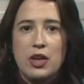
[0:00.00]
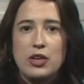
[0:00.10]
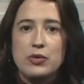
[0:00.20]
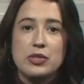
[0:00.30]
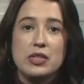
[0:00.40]

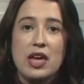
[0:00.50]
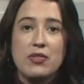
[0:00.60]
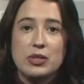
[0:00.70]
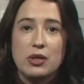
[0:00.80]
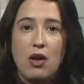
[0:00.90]
UC
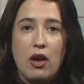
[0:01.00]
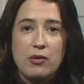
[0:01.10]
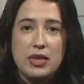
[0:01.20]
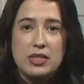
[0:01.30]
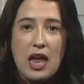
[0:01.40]
Davis
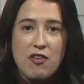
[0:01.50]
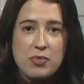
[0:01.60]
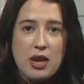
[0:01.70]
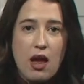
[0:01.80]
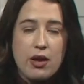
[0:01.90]
economists have
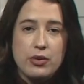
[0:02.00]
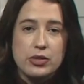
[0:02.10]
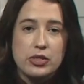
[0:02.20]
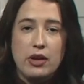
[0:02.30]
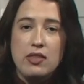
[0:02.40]
been hired to
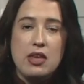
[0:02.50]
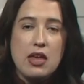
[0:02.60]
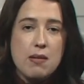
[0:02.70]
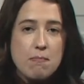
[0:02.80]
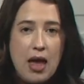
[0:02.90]
study the
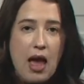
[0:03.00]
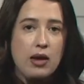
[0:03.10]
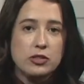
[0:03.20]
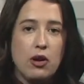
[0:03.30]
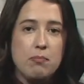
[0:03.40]

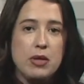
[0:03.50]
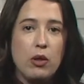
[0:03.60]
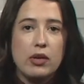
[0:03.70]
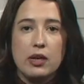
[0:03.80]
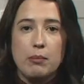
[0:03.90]
impact on
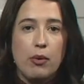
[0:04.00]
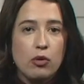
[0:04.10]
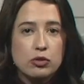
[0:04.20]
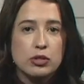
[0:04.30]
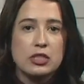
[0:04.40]
milk and
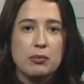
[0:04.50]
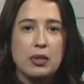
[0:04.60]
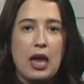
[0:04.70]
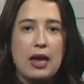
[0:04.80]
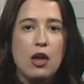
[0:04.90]
poultry
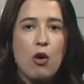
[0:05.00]
supply,